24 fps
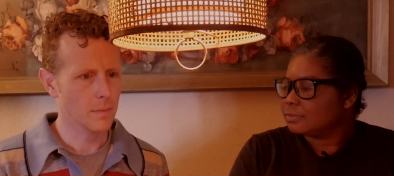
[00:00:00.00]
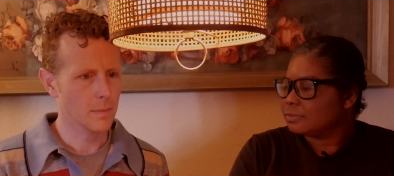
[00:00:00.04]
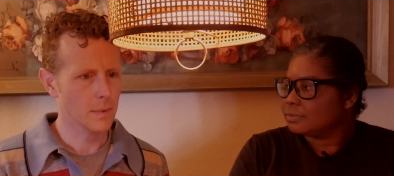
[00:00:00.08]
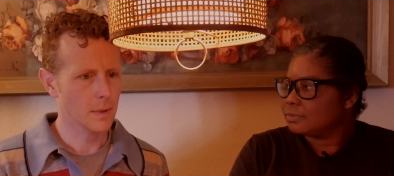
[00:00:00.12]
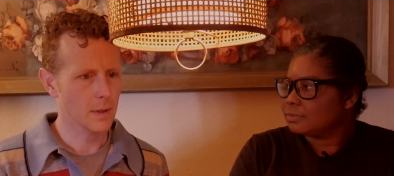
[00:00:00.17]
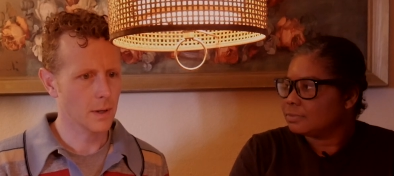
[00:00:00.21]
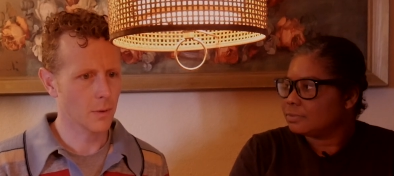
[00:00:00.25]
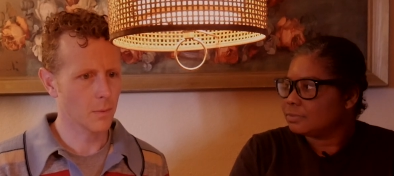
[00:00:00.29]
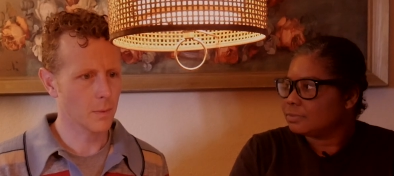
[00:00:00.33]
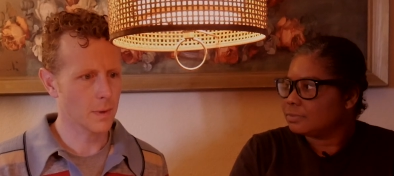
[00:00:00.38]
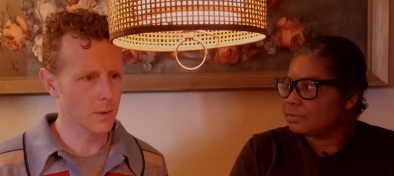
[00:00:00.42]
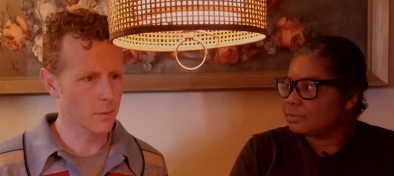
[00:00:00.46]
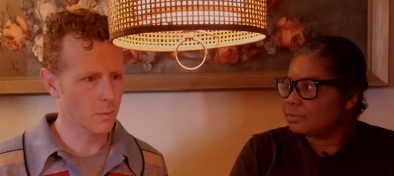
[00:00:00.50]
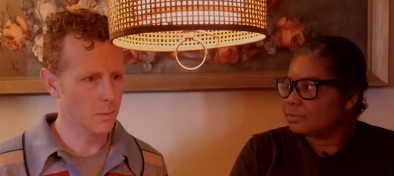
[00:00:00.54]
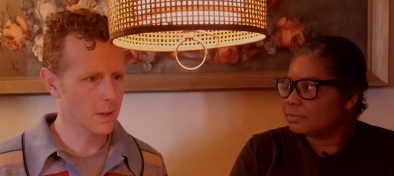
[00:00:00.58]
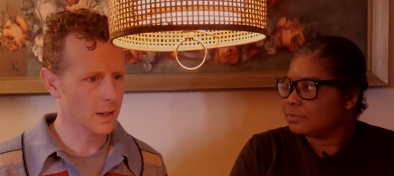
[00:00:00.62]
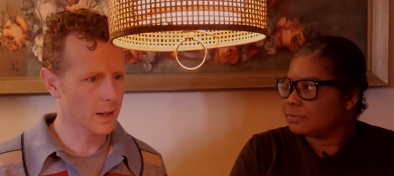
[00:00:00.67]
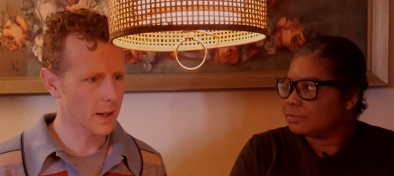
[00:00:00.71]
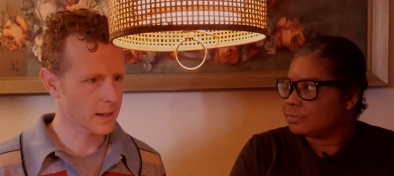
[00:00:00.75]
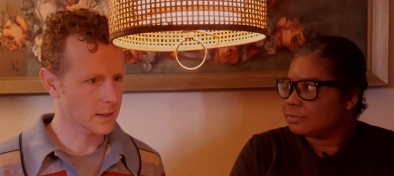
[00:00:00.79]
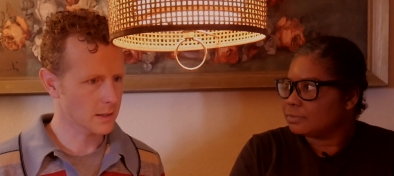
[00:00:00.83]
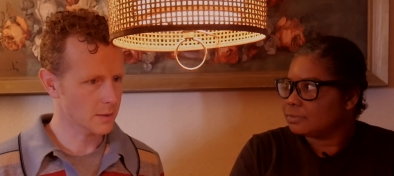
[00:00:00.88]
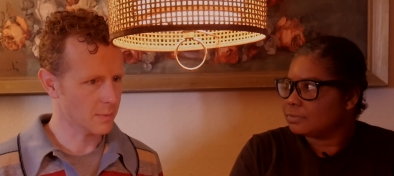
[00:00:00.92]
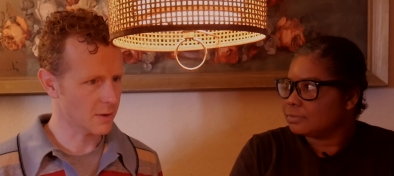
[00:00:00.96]
Speaker 1: you know, we, we
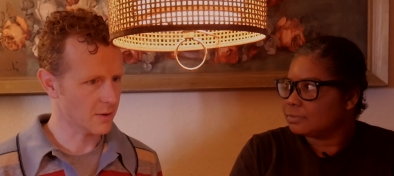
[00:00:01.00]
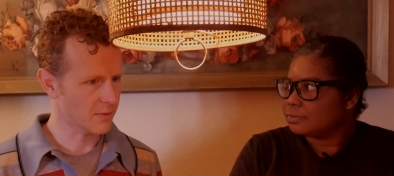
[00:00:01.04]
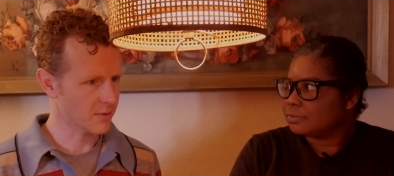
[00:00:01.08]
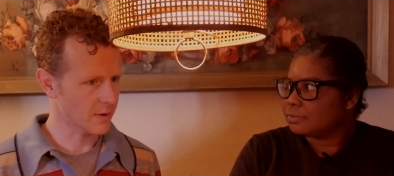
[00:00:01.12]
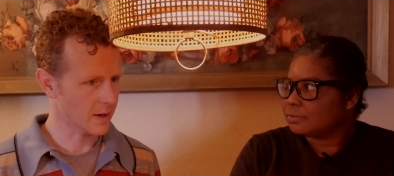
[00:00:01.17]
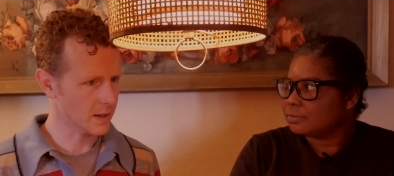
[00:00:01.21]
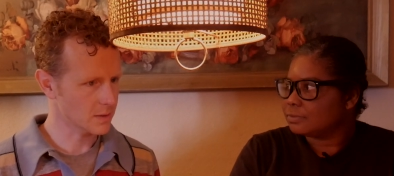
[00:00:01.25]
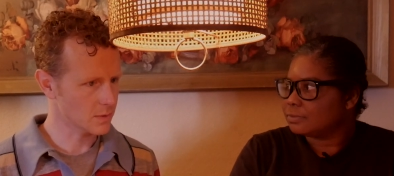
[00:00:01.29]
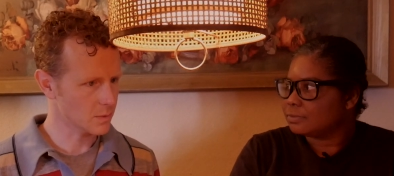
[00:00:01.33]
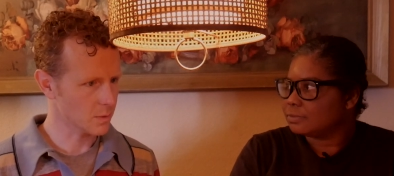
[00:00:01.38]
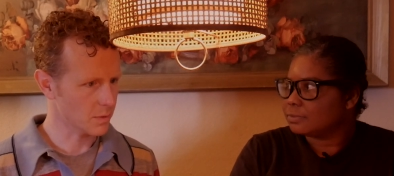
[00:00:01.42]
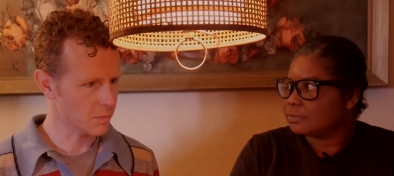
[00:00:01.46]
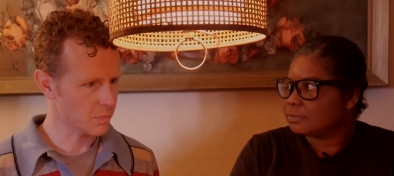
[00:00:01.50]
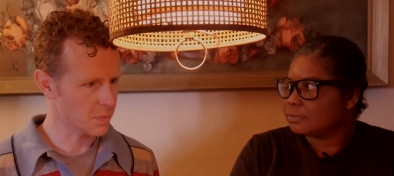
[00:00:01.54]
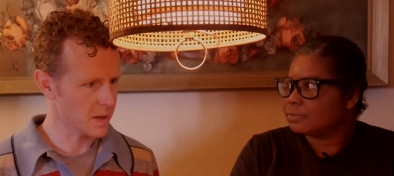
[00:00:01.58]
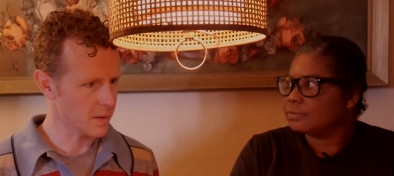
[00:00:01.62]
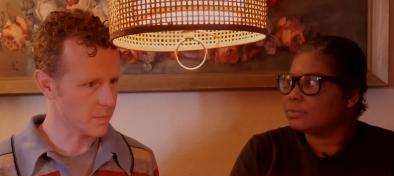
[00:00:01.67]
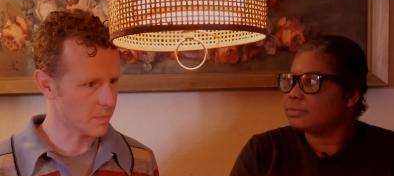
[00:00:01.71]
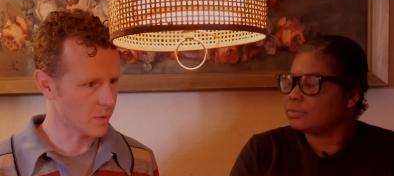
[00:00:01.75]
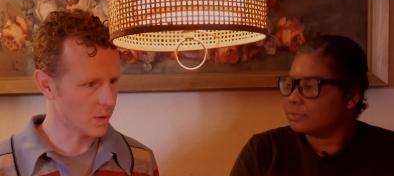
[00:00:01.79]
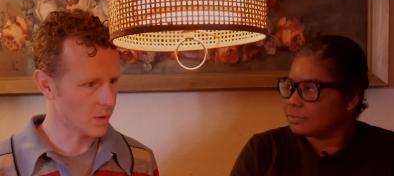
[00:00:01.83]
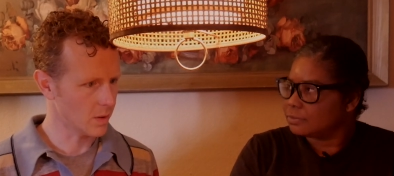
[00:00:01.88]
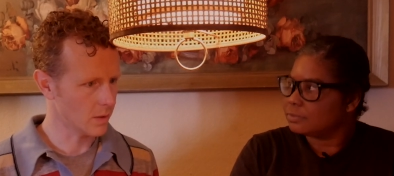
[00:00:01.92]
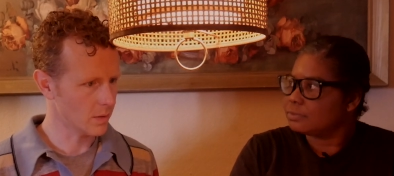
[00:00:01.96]
like to be friends with
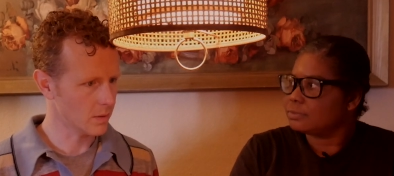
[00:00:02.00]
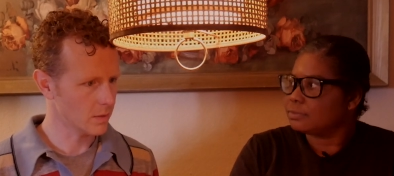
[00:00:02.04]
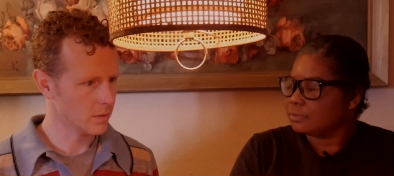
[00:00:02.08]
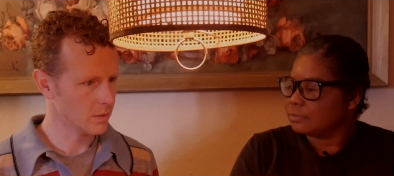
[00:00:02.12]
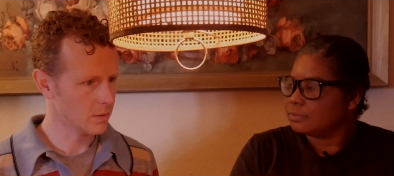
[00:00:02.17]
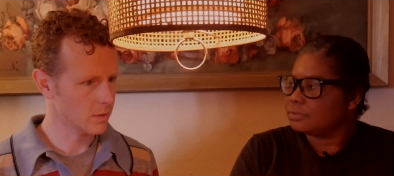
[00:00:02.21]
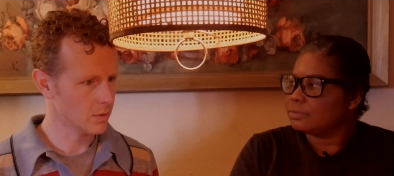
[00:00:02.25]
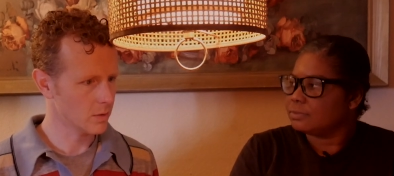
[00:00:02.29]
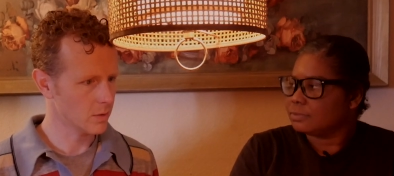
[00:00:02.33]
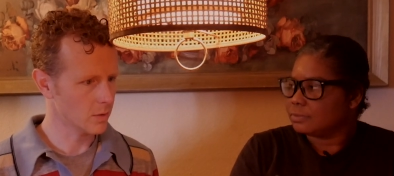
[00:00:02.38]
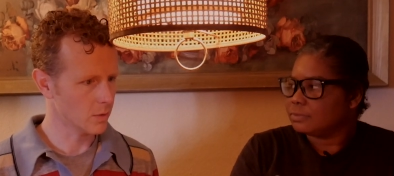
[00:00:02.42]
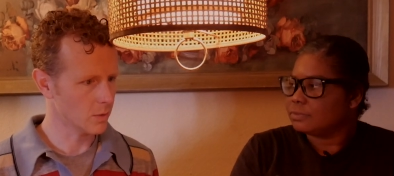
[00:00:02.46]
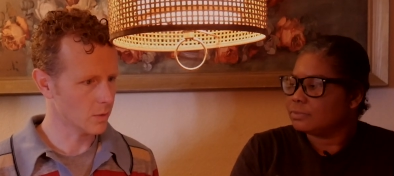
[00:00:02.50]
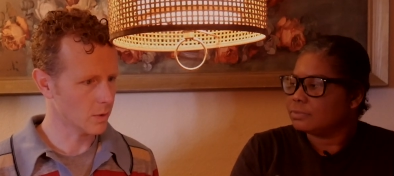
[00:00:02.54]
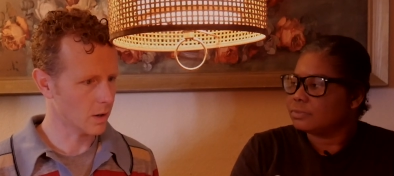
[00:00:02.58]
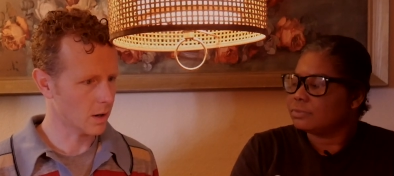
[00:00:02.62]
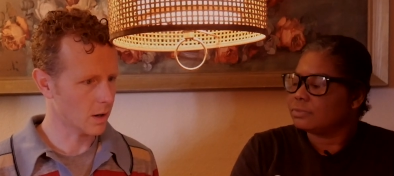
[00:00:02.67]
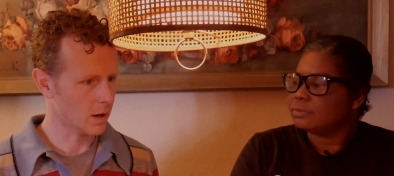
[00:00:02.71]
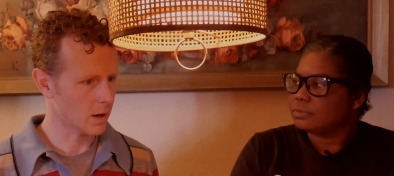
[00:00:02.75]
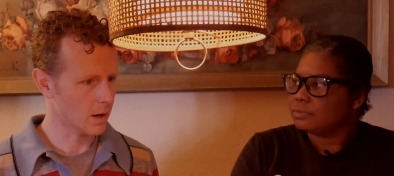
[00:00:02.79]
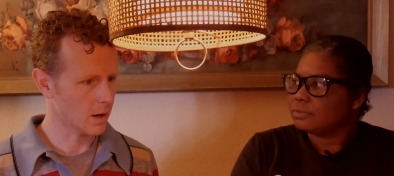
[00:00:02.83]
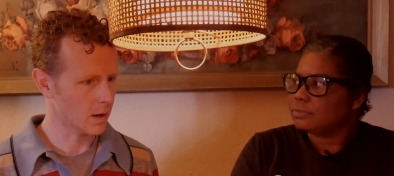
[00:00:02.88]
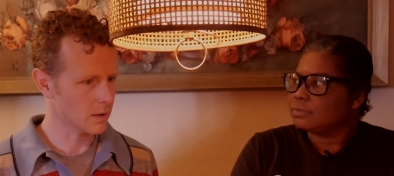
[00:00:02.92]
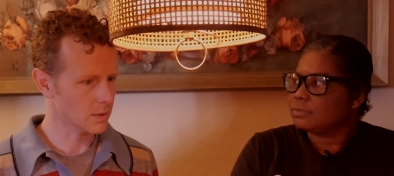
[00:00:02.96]
people who
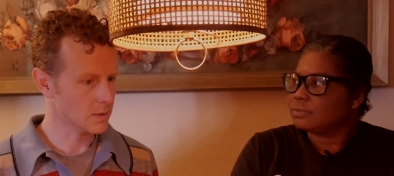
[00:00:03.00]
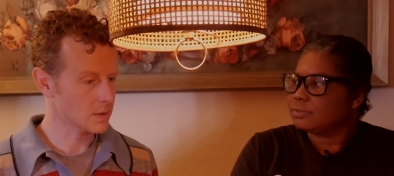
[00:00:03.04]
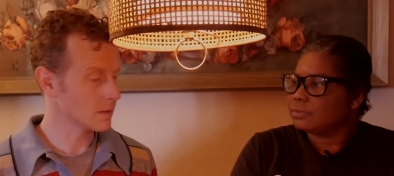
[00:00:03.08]
are